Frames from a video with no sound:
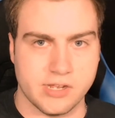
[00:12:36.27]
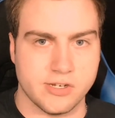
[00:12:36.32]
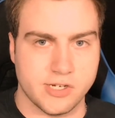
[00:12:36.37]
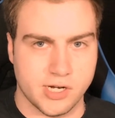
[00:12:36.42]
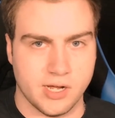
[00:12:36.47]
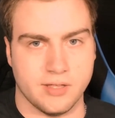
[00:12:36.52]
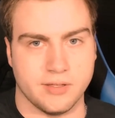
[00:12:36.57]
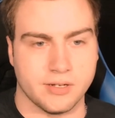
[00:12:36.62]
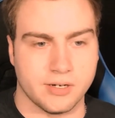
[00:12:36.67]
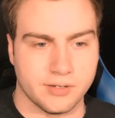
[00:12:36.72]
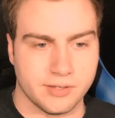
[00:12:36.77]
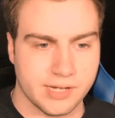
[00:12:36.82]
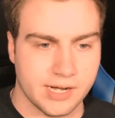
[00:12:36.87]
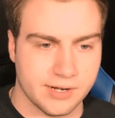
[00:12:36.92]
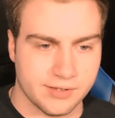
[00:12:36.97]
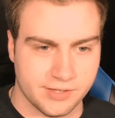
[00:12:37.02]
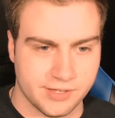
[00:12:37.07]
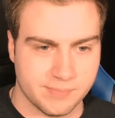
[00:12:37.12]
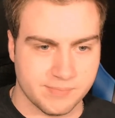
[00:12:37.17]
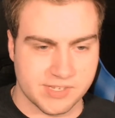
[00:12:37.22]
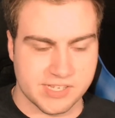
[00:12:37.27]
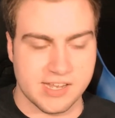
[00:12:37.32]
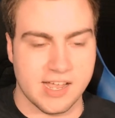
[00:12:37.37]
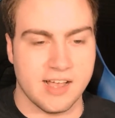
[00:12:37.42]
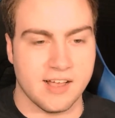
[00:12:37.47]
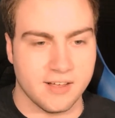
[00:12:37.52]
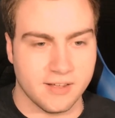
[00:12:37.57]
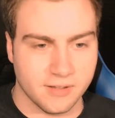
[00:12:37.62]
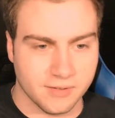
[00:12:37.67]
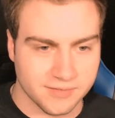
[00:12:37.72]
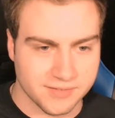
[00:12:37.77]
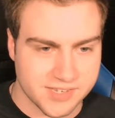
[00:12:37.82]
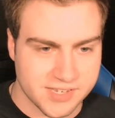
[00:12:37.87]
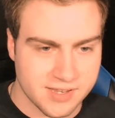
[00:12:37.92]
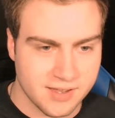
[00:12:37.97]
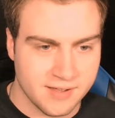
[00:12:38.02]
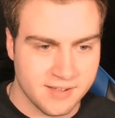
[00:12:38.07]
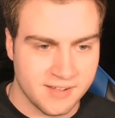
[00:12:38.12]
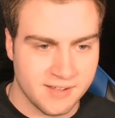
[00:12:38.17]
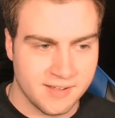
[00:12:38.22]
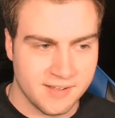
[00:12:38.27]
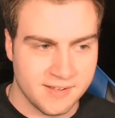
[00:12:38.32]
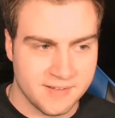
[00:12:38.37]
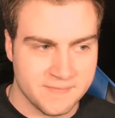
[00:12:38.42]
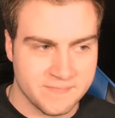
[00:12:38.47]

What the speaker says: each other. They're themselves.